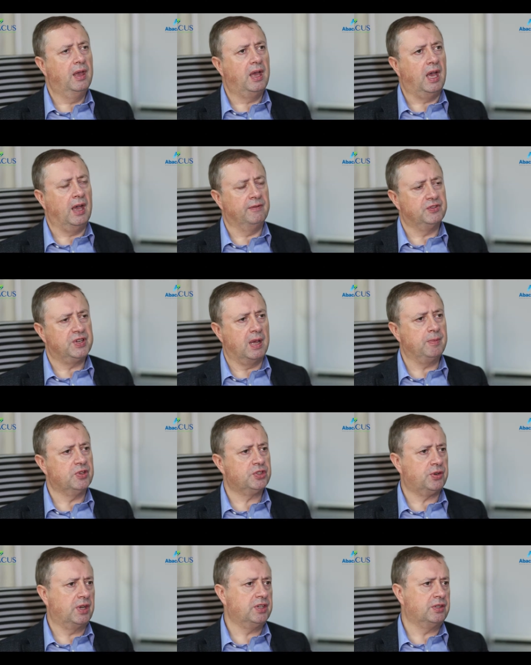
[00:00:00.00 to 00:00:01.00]
have
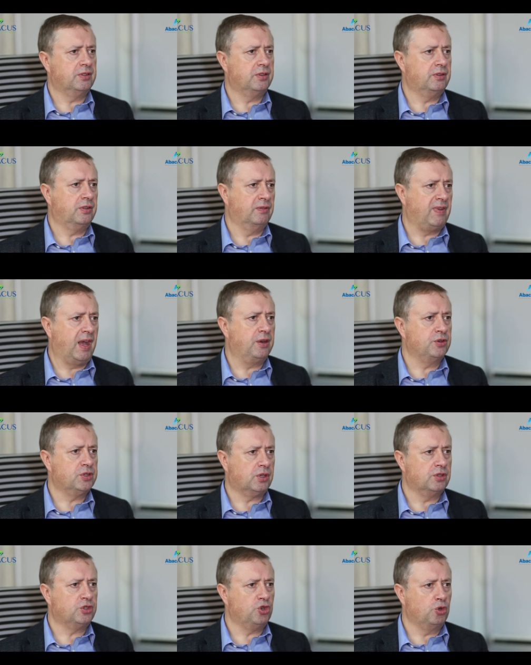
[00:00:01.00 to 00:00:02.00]
demonstrated the value
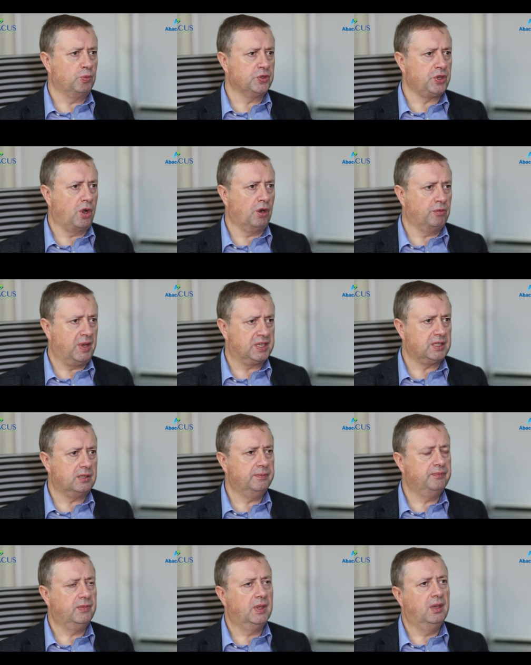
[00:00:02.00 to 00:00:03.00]
to consumers
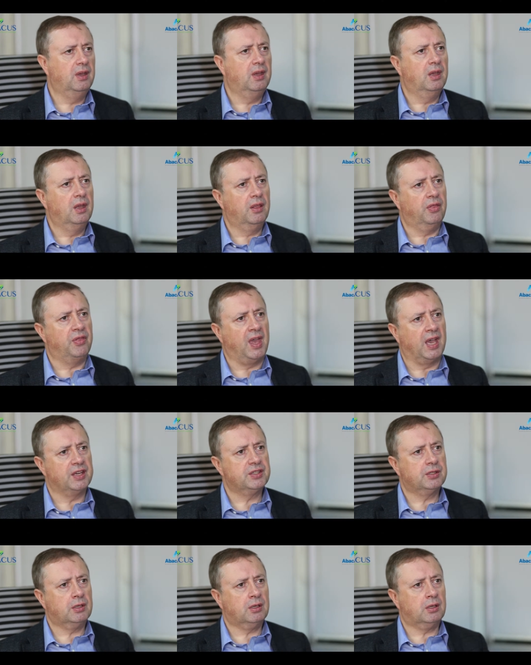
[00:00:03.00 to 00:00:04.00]
already.
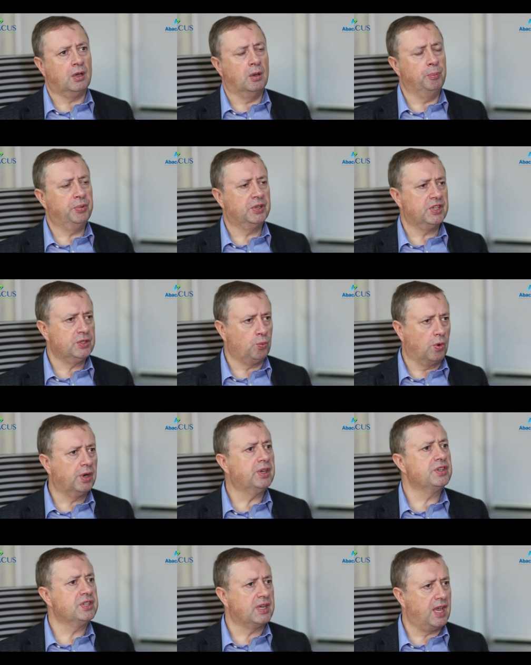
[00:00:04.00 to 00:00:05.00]
That companies
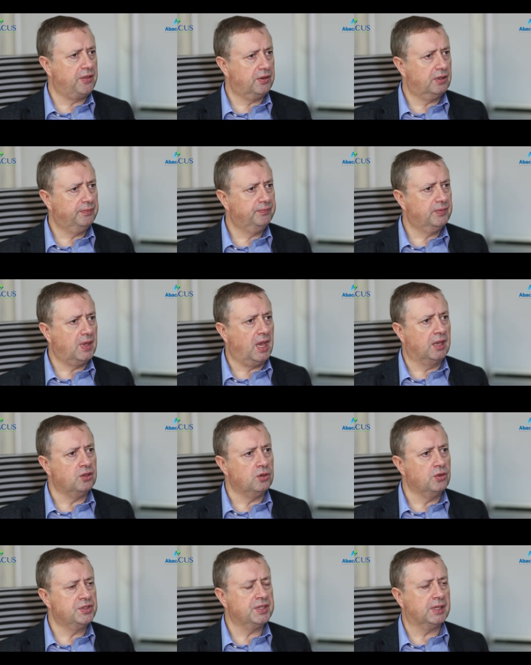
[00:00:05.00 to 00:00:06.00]
working together
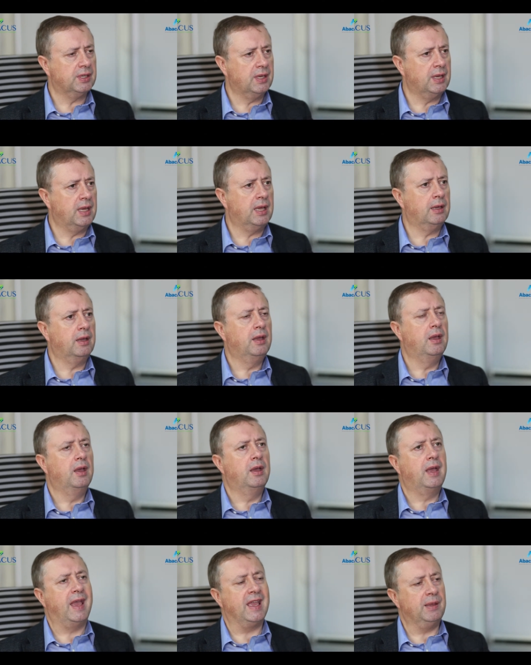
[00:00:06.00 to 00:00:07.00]
and using
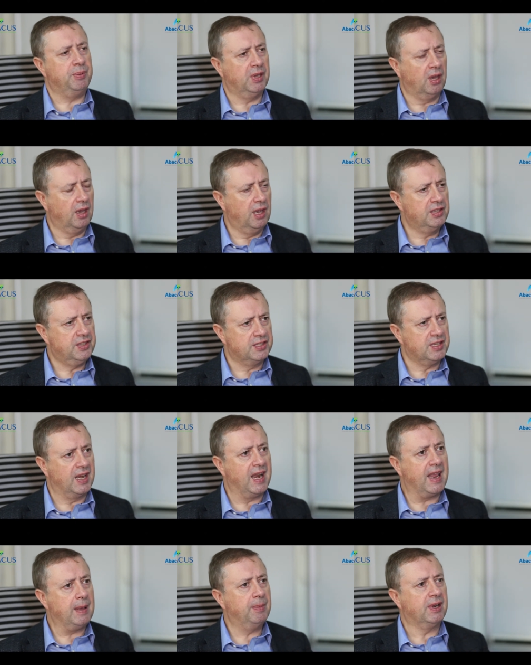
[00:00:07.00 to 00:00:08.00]
APIs as
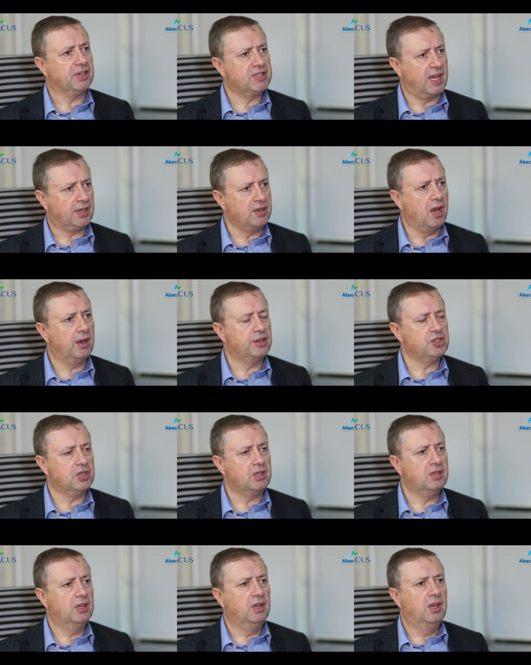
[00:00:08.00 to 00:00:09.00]
an enabling
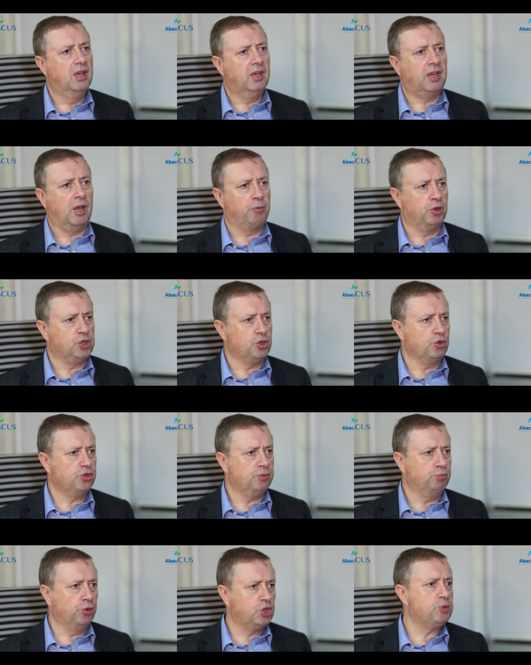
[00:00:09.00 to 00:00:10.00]
technology can
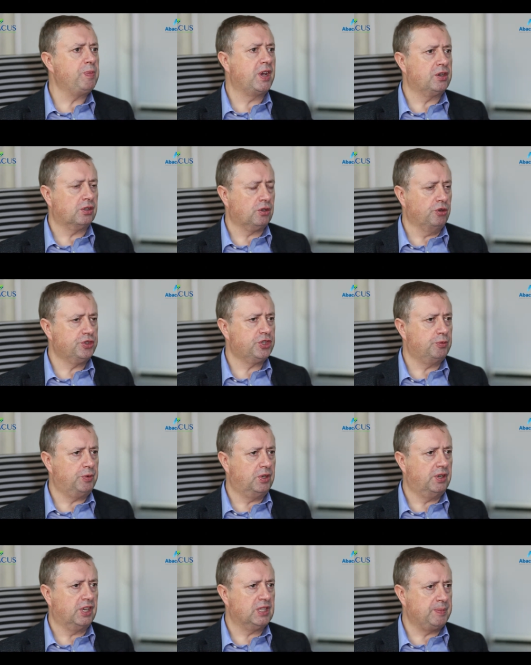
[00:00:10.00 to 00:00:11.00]
produce much better
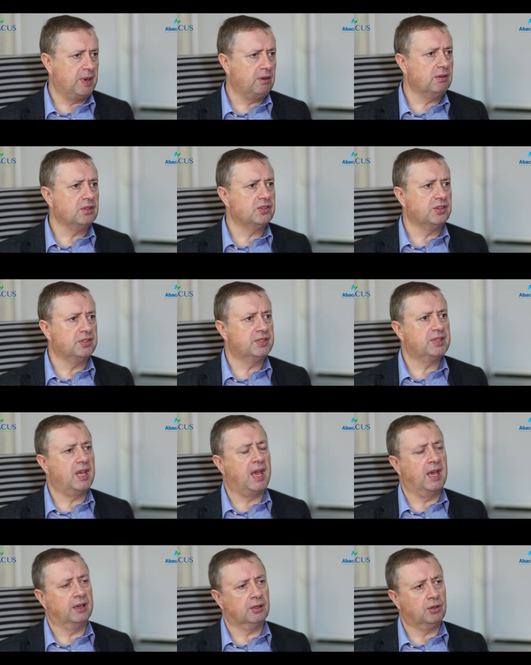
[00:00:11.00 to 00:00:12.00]
customer experiences
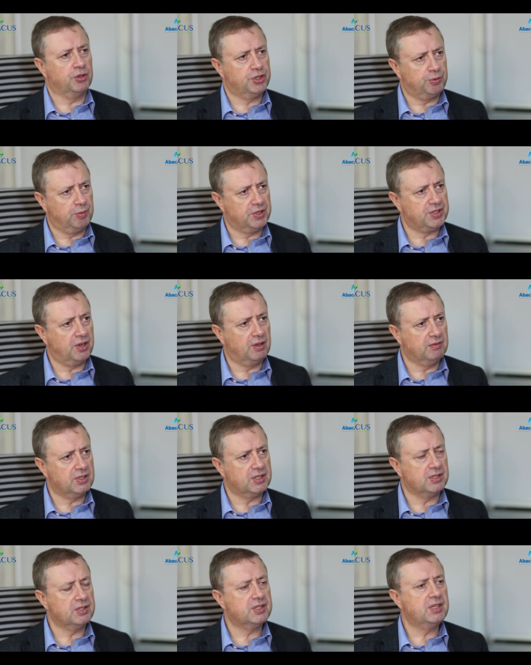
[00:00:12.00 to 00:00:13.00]
and customer
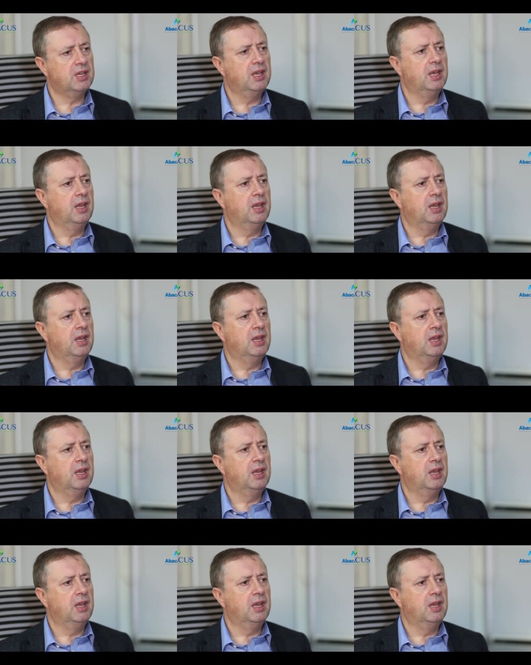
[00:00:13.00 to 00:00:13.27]
services